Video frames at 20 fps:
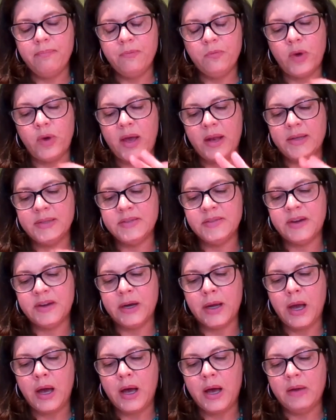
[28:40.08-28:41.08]
red is
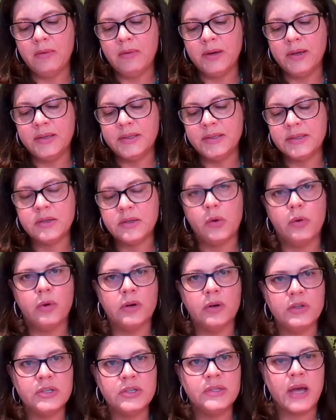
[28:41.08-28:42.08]
very high risk,
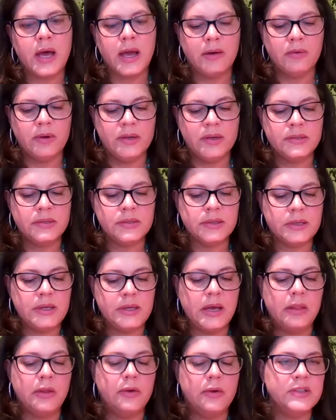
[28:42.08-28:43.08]
orange is high risk,
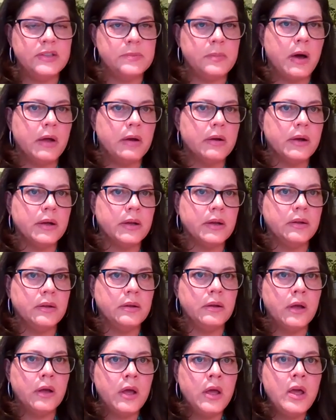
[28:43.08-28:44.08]
yellow is moderate,
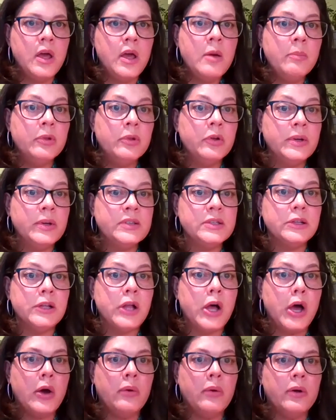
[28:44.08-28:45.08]
and blue is
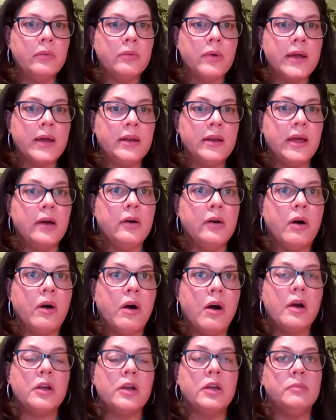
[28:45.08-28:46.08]
low. And right now
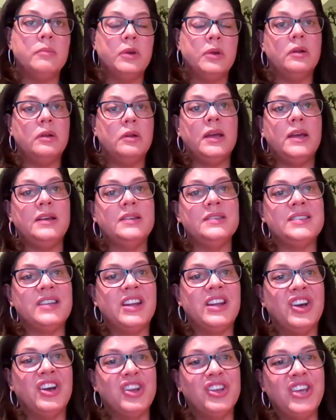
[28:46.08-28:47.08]
our community is in
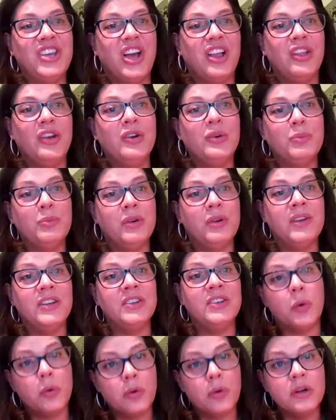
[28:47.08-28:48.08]
a yellow moving
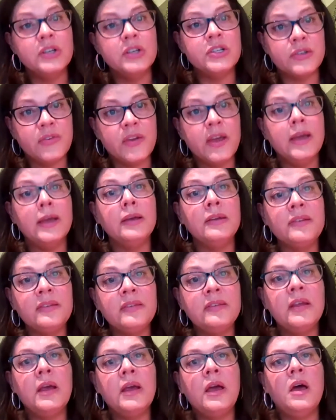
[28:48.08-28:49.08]
to orange
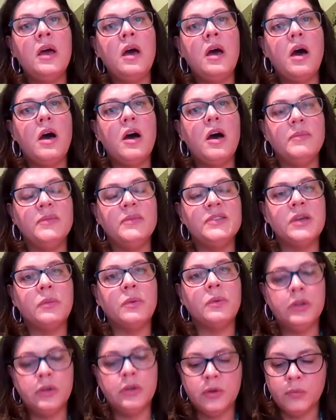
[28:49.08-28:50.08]
phase. So
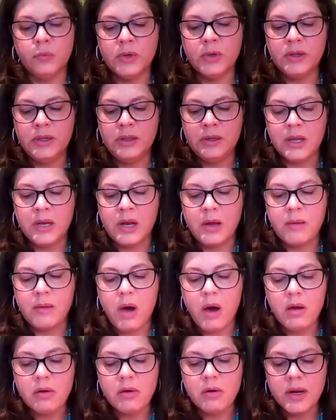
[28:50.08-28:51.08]
we're really looking at
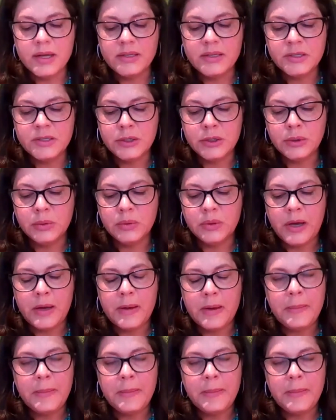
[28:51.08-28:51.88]
moderate to